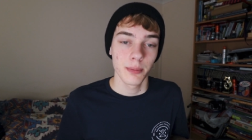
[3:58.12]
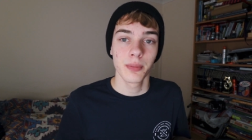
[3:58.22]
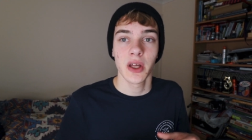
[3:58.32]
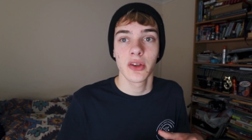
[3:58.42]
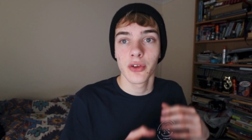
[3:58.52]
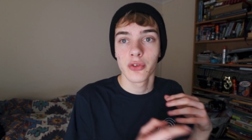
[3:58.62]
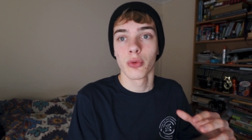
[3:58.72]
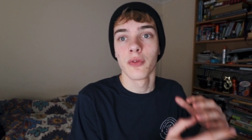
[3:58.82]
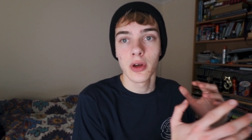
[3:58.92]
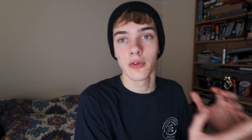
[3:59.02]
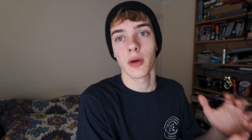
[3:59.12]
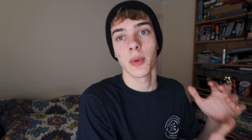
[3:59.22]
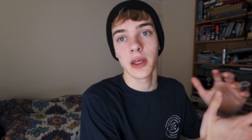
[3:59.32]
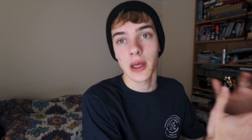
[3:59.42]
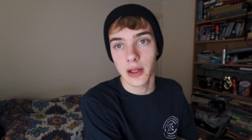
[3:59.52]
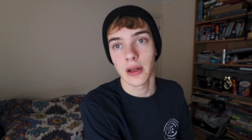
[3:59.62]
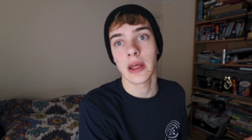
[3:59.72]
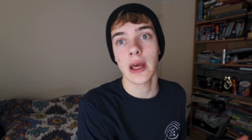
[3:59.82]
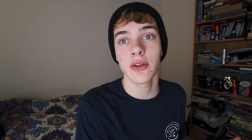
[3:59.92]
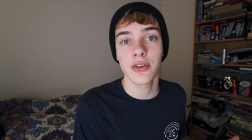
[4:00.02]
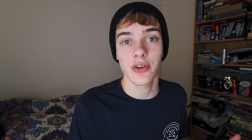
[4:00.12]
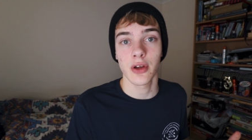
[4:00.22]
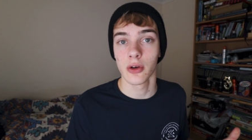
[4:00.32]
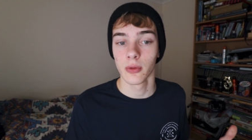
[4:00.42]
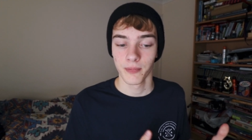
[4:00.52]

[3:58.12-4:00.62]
But it does review them again and again, so